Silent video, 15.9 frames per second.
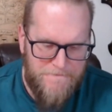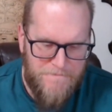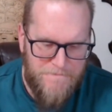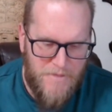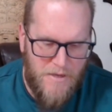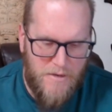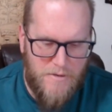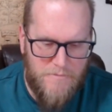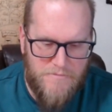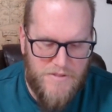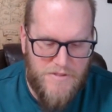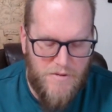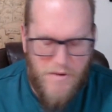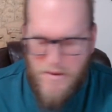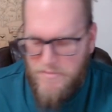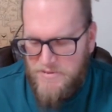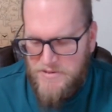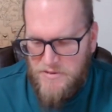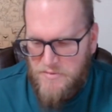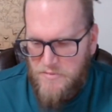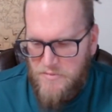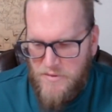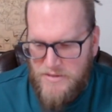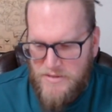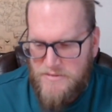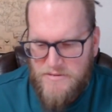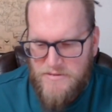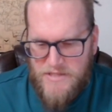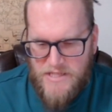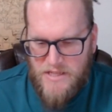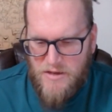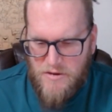So episode one,
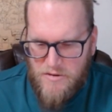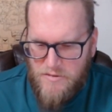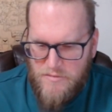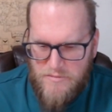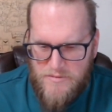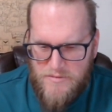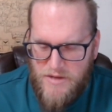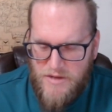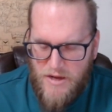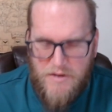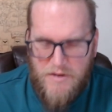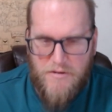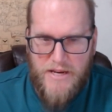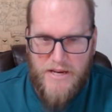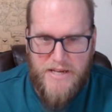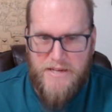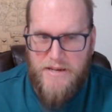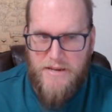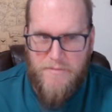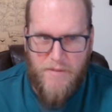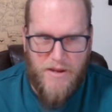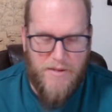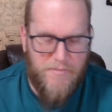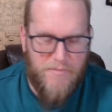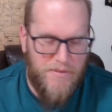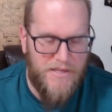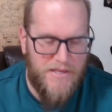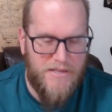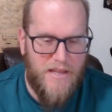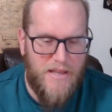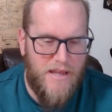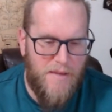slow, not great in my
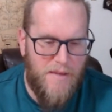opinion.